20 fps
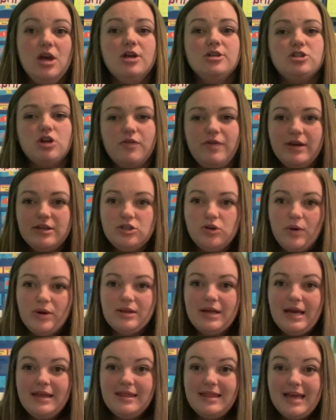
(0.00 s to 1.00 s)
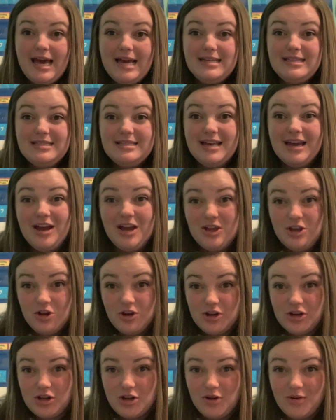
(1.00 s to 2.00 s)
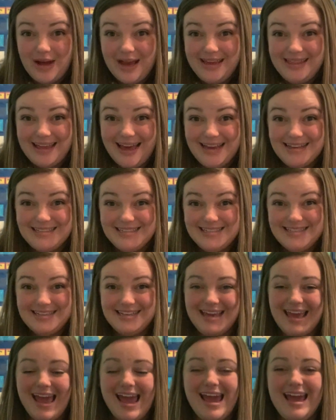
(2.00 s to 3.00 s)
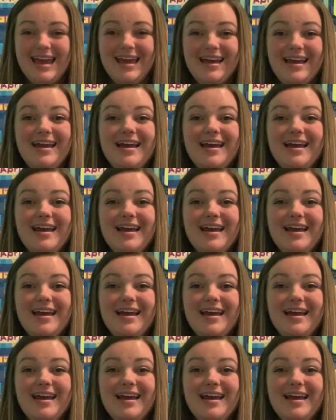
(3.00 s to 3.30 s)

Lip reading: So if he's going like this, you're going to go like this, okay?